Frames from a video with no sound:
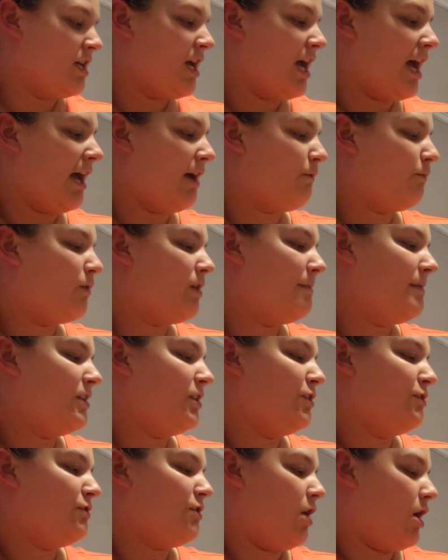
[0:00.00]
a
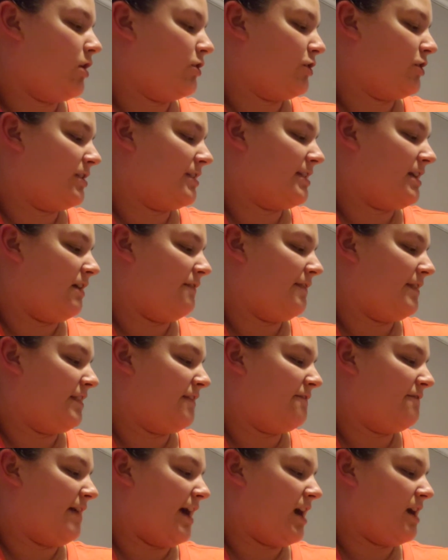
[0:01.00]
woman who called herself an
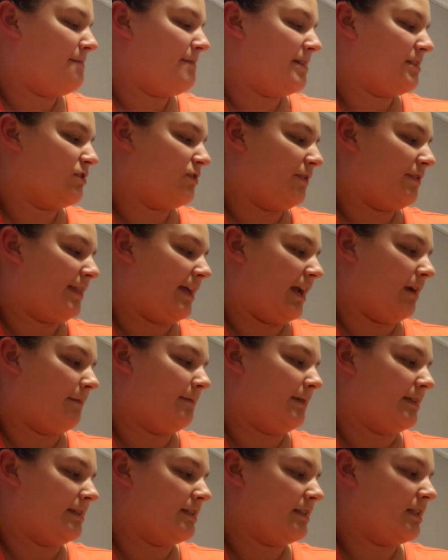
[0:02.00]
environmental
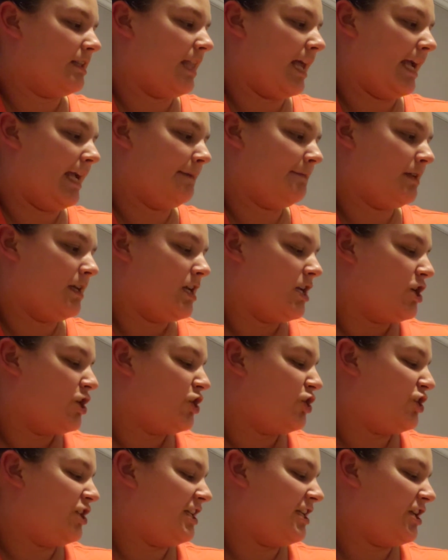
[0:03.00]
therapist claimed
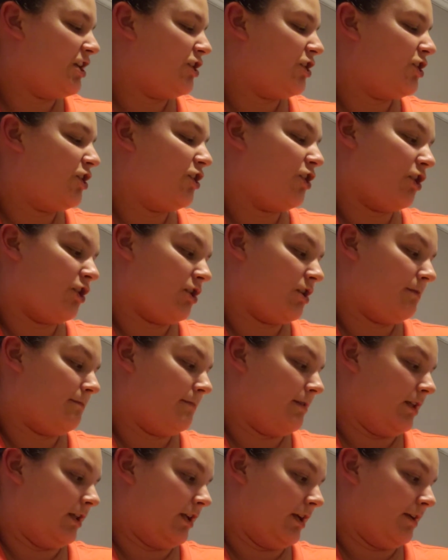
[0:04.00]
she could cure
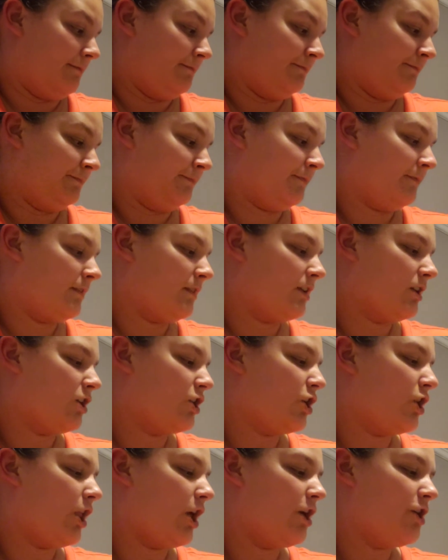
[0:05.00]
Camellia.
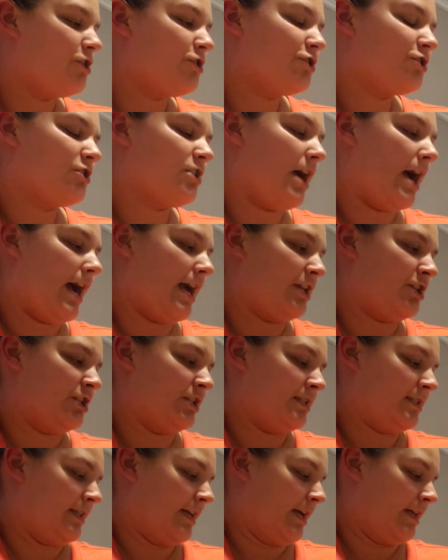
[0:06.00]
Close your eyes, she
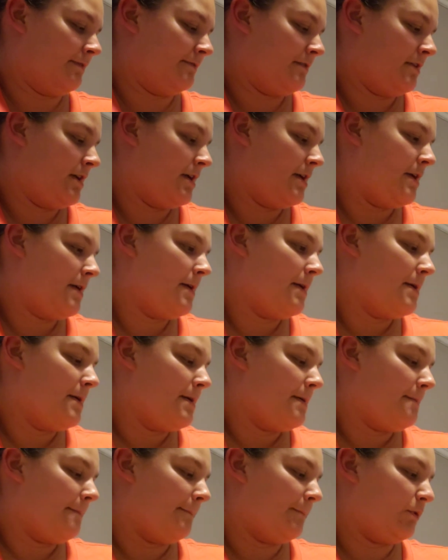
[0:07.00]
said.
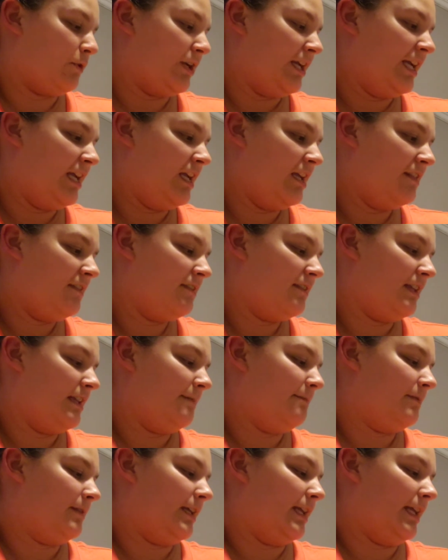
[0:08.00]
Breathe
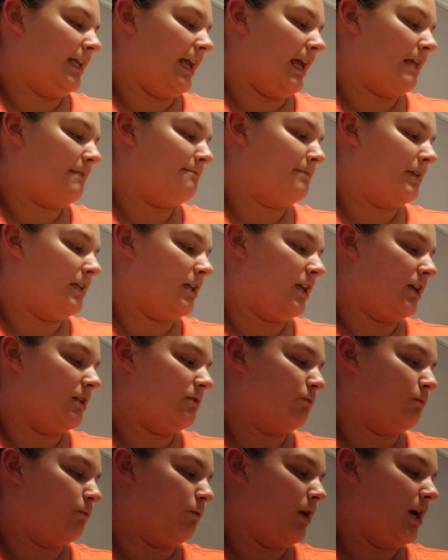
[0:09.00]
deeply and
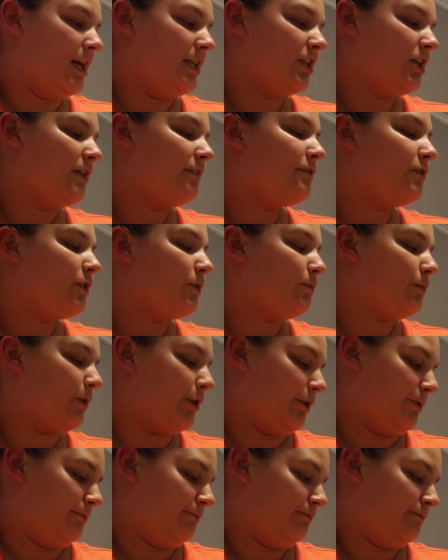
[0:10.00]
become one of your
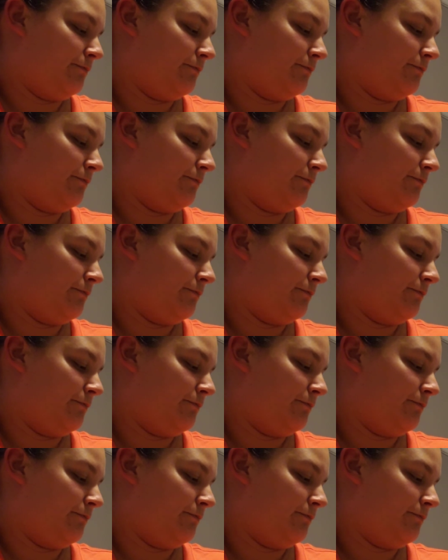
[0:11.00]
room.